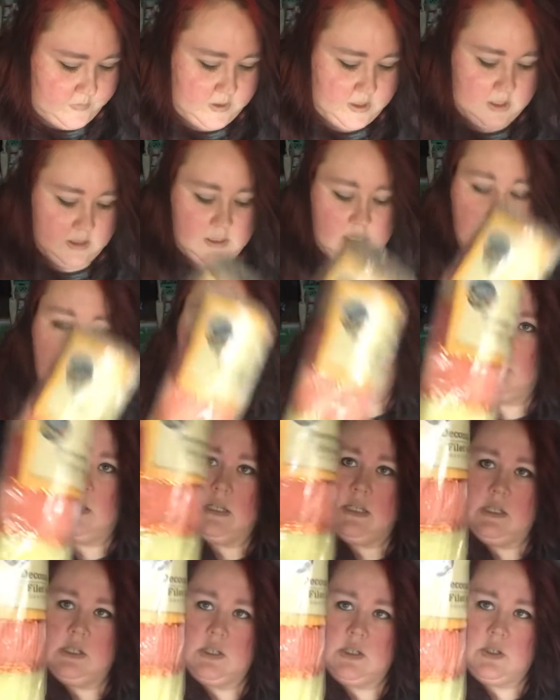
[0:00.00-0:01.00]
They have
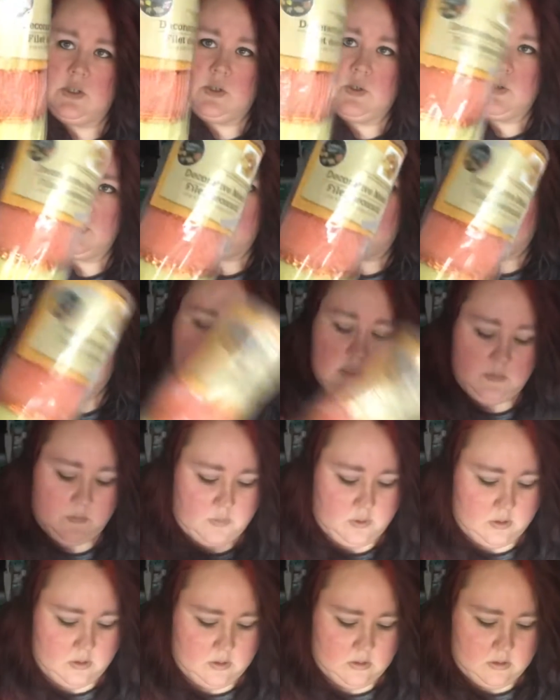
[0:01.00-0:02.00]
like just a stripe. I
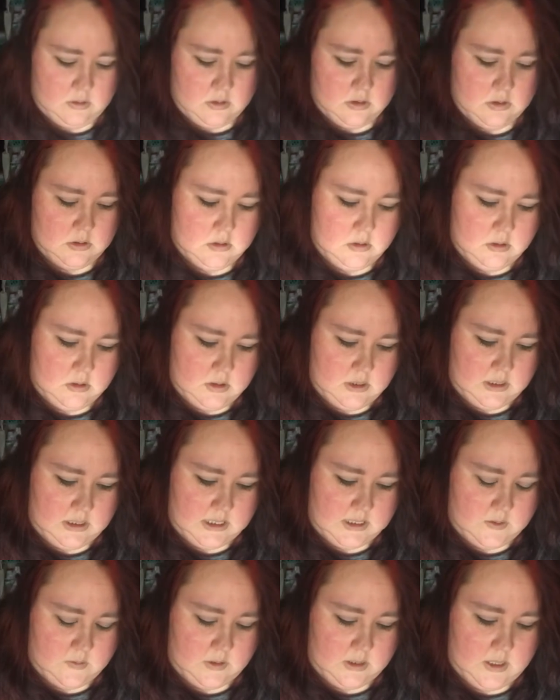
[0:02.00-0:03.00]
think
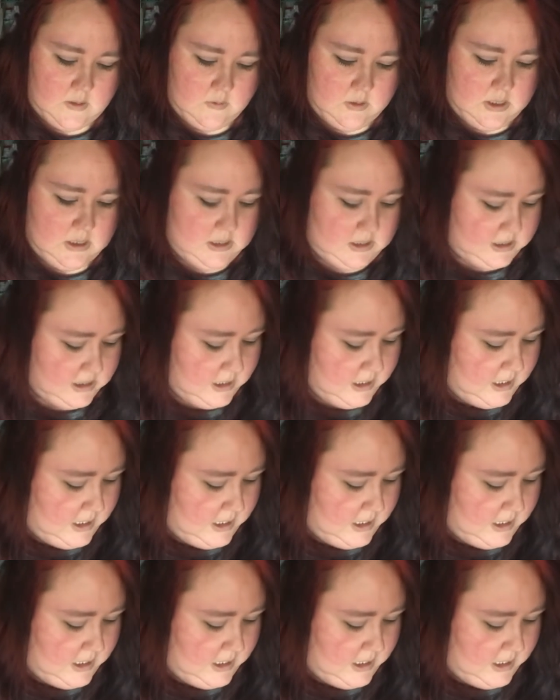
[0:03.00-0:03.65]
that's what that one is.